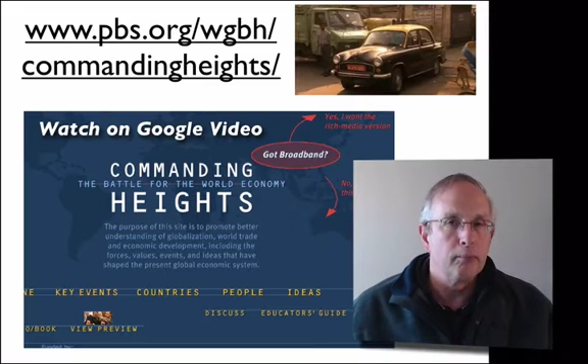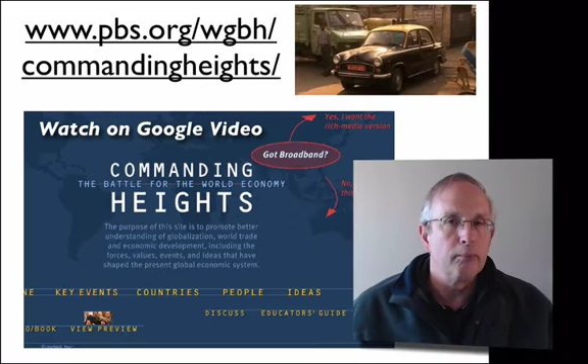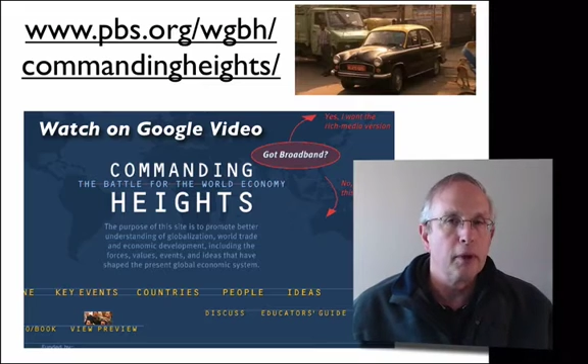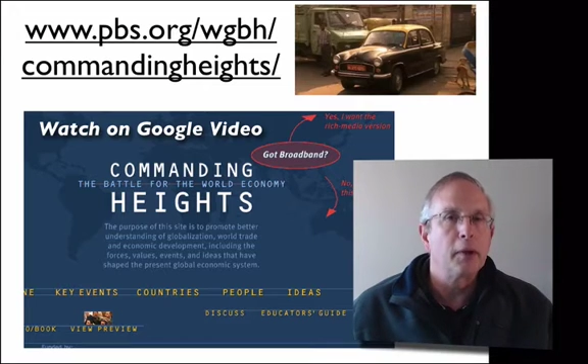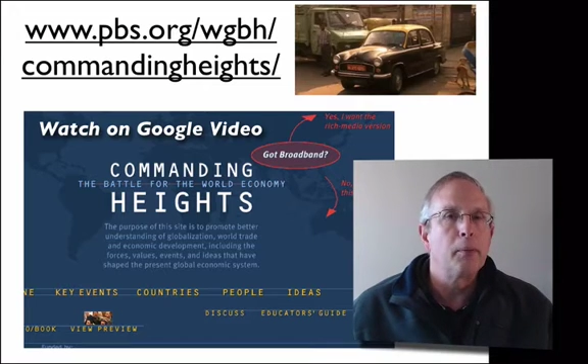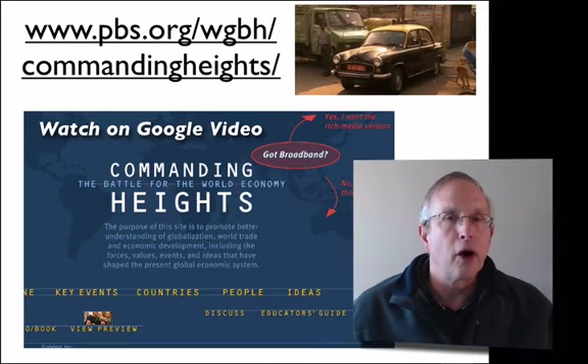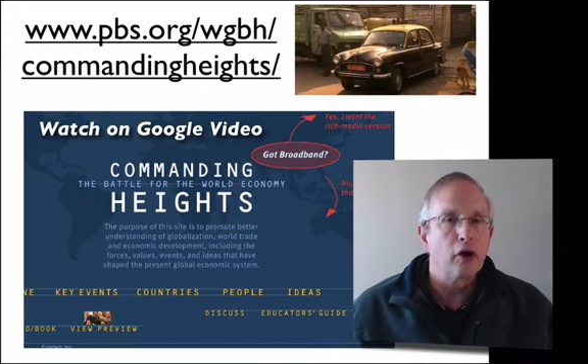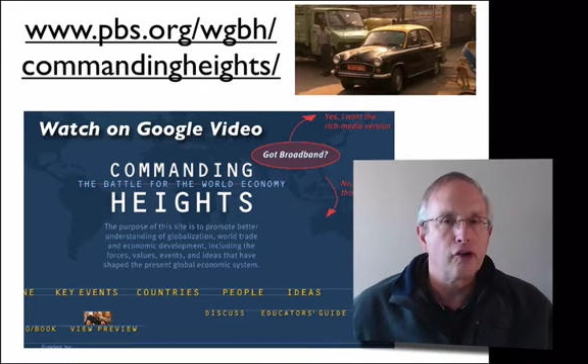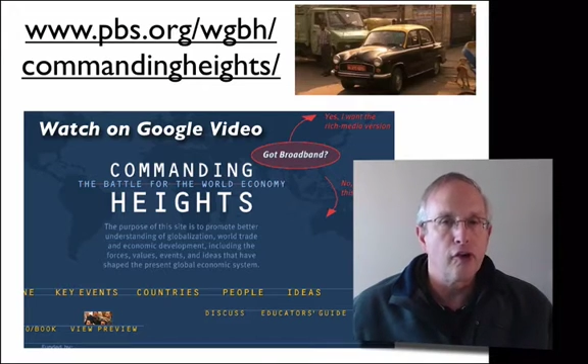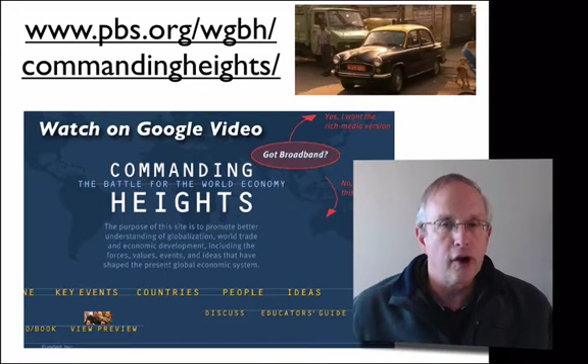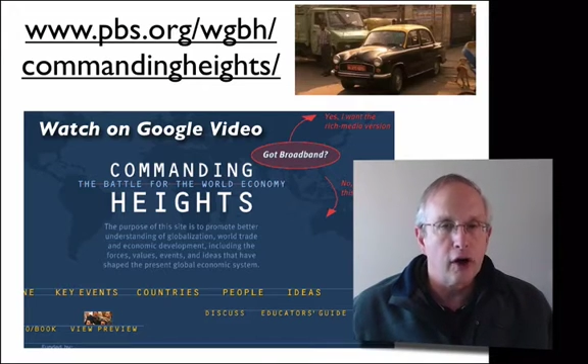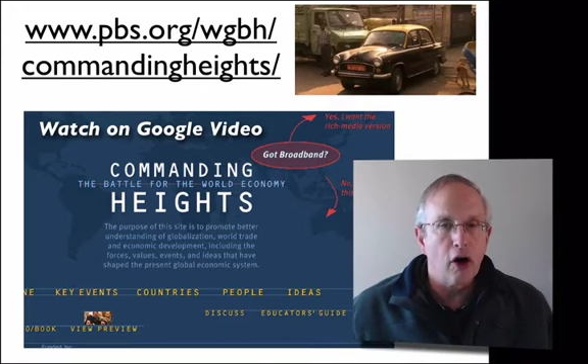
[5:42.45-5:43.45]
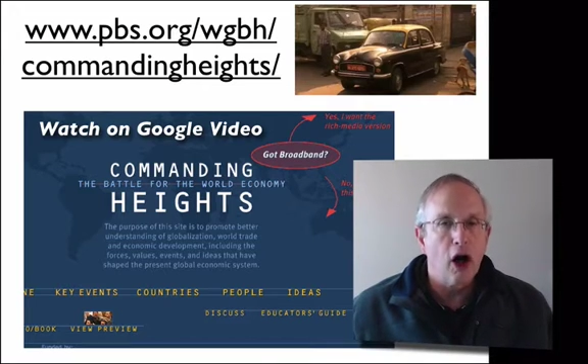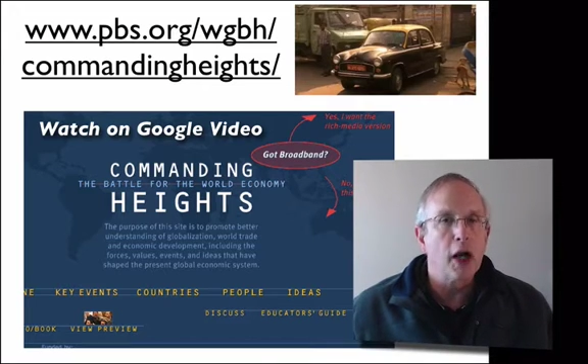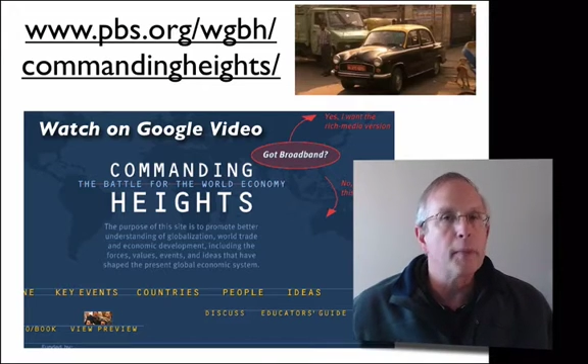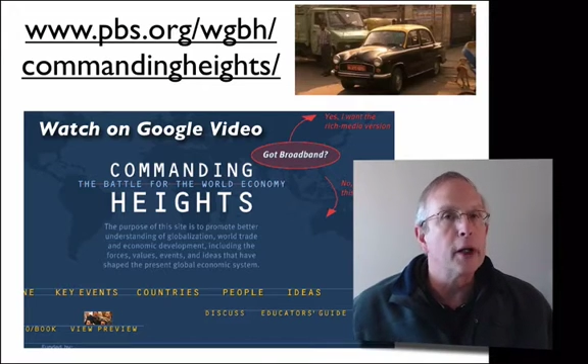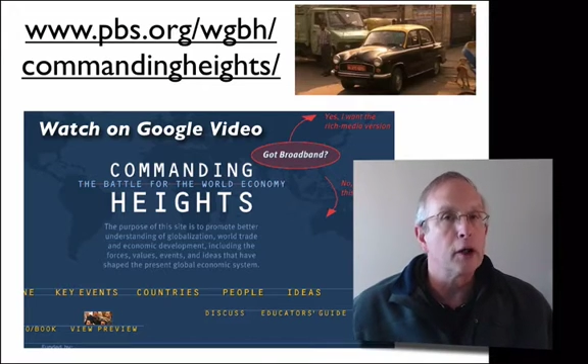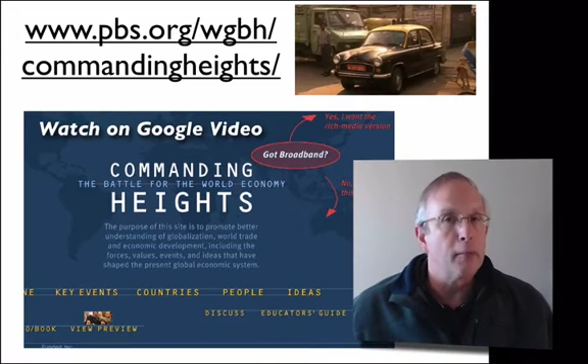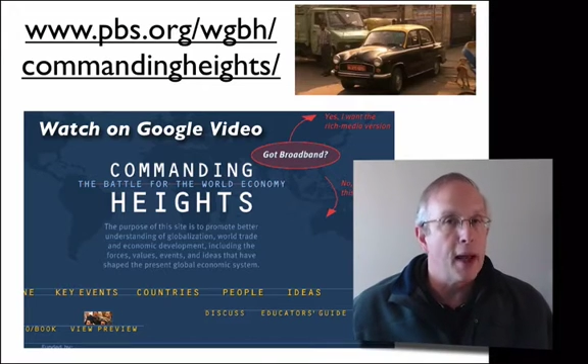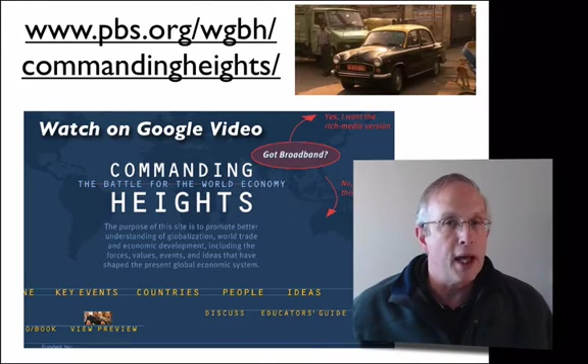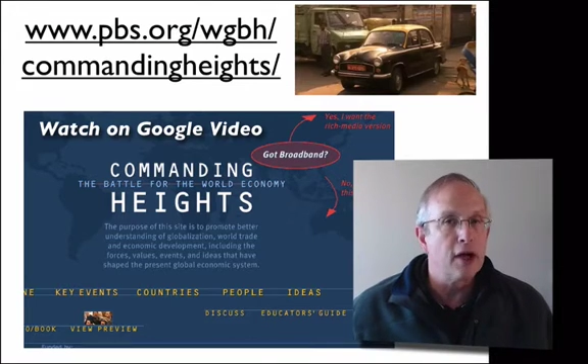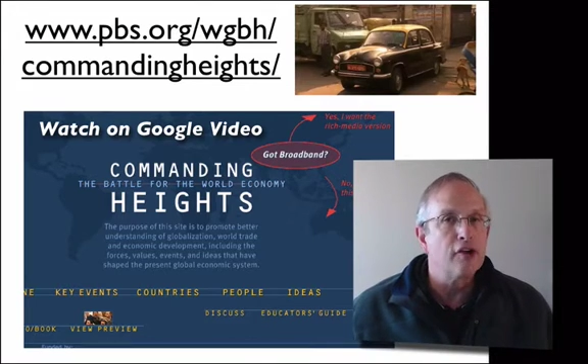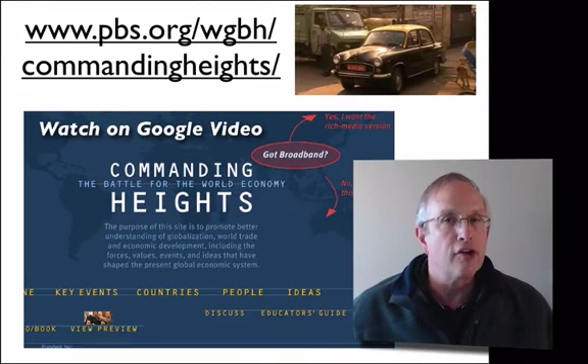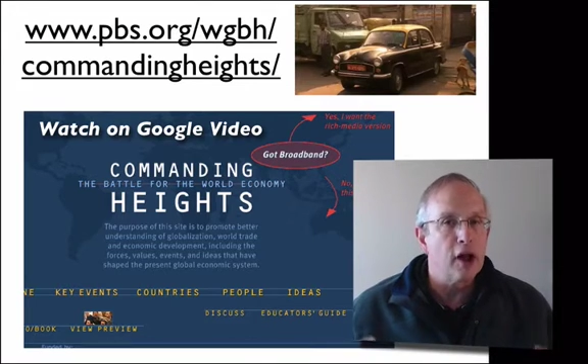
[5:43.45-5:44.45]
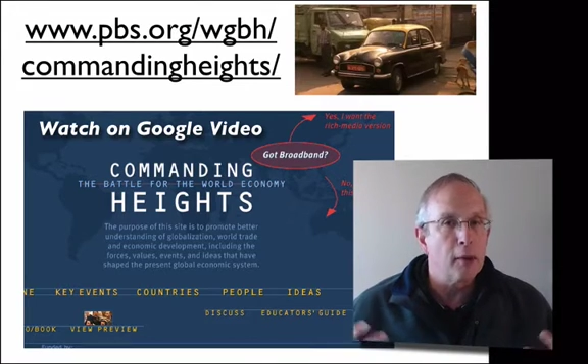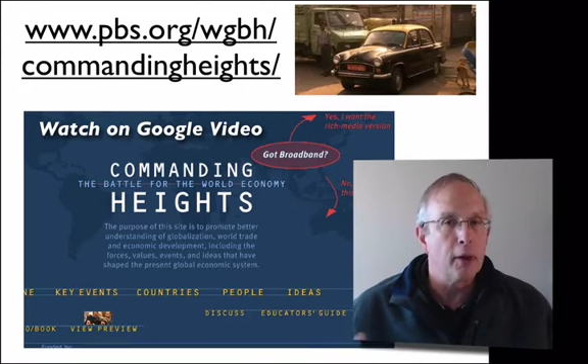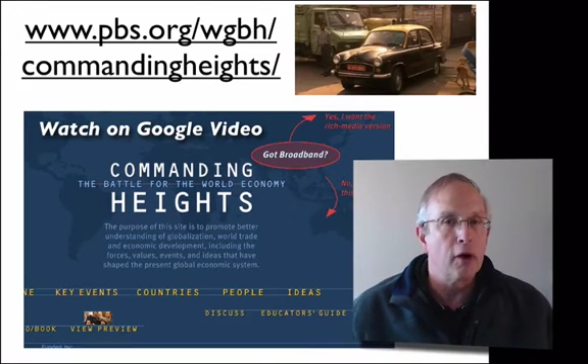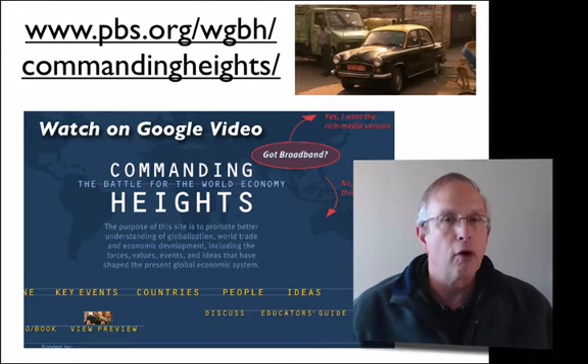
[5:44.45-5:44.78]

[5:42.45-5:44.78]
big parts of the economy or manage them in